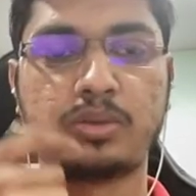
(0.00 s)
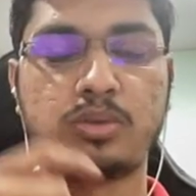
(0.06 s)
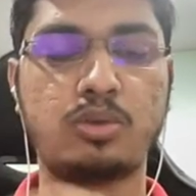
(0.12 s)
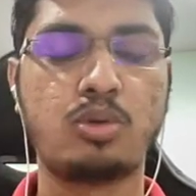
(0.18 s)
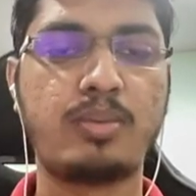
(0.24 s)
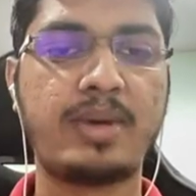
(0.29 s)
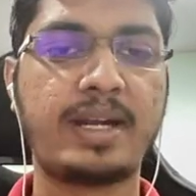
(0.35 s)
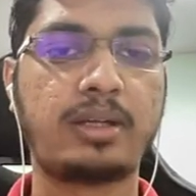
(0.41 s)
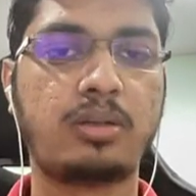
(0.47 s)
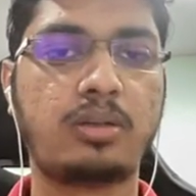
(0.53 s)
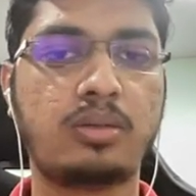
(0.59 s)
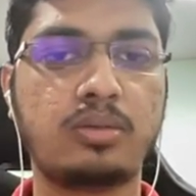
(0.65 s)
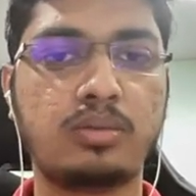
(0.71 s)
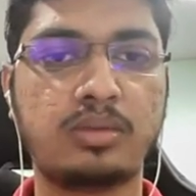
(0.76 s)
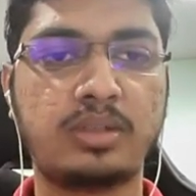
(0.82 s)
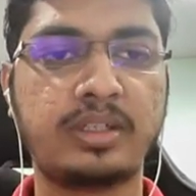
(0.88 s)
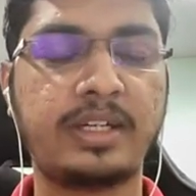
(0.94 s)
go back
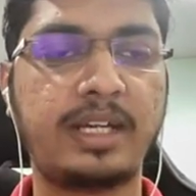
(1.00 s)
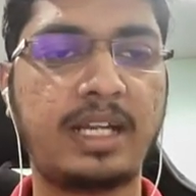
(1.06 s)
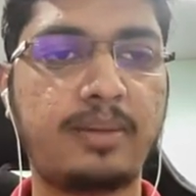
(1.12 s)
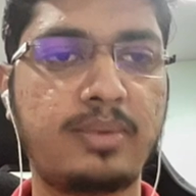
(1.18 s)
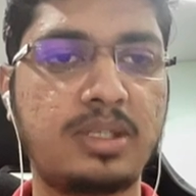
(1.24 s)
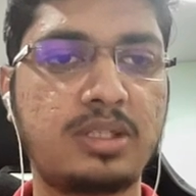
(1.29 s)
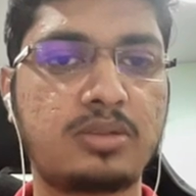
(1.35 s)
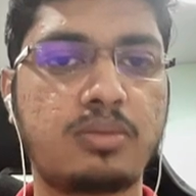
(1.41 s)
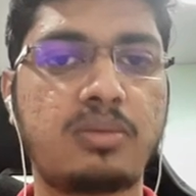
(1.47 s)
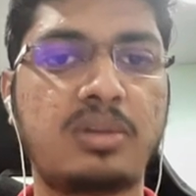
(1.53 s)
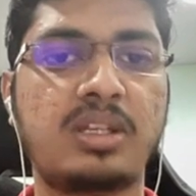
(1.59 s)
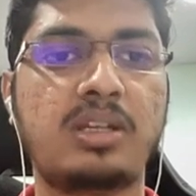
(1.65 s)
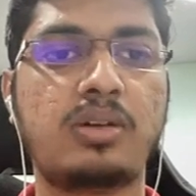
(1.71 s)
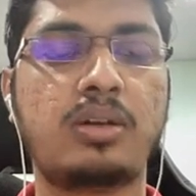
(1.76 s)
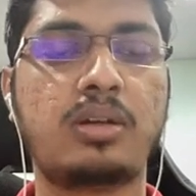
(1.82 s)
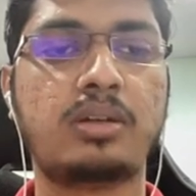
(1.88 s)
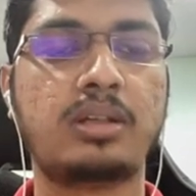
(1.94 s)
to the database,
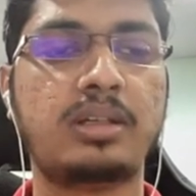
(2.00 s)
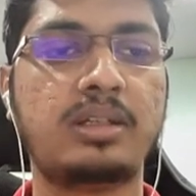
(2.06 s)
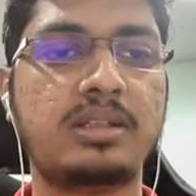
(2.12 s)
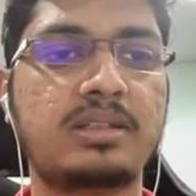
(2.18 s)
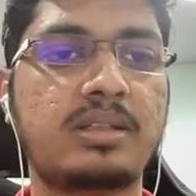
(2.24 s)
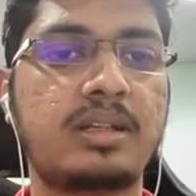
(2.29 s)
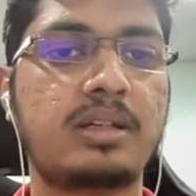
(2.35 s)
query all the list